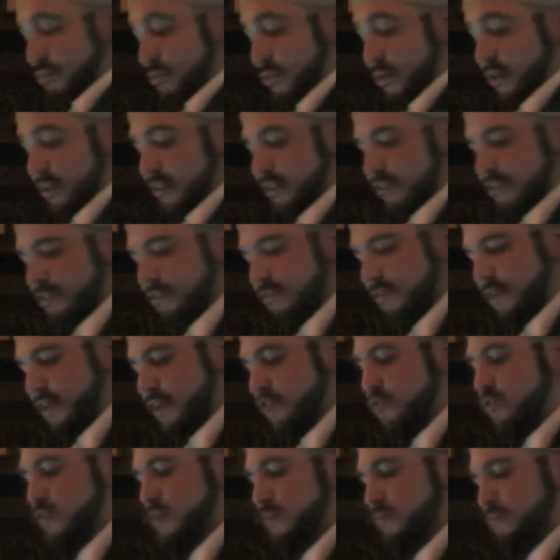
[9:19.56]
point. This is the very
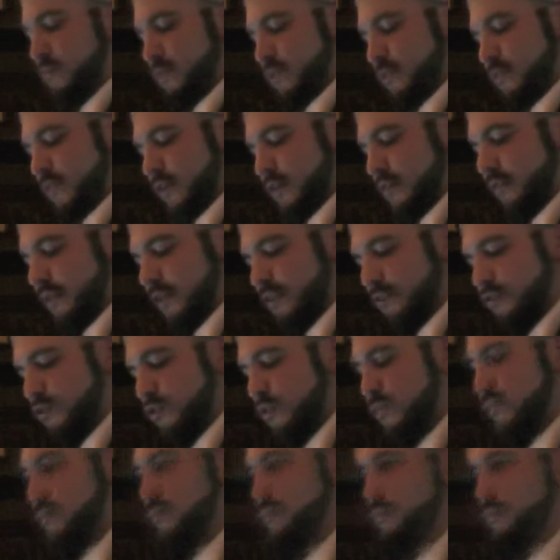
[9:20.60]
interesting thing of this.